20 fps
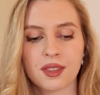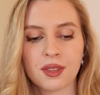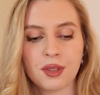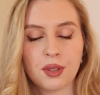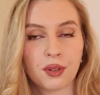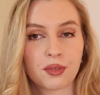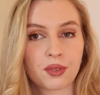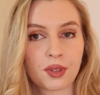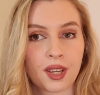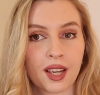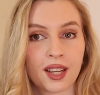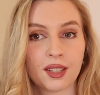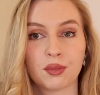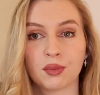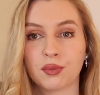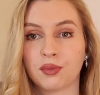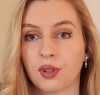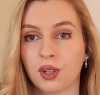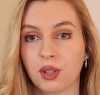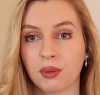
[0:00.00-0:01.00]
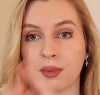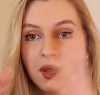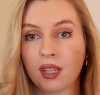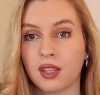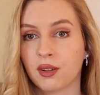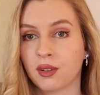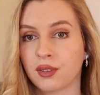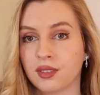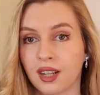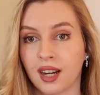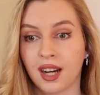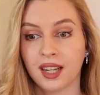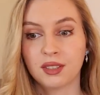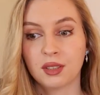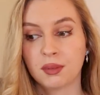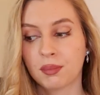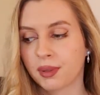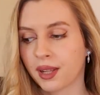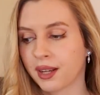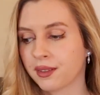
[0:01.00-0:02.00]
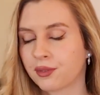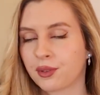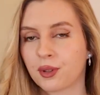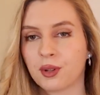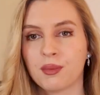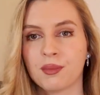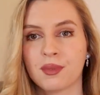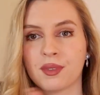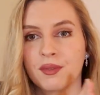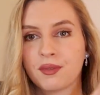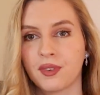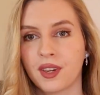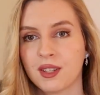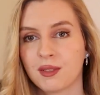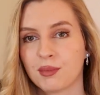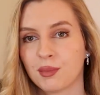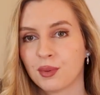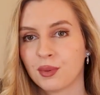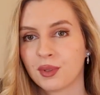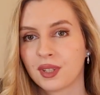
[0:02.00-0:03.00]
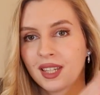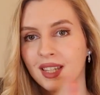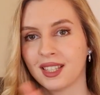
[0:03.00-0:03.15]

Don't forget to follow me on other platforms, Facebook,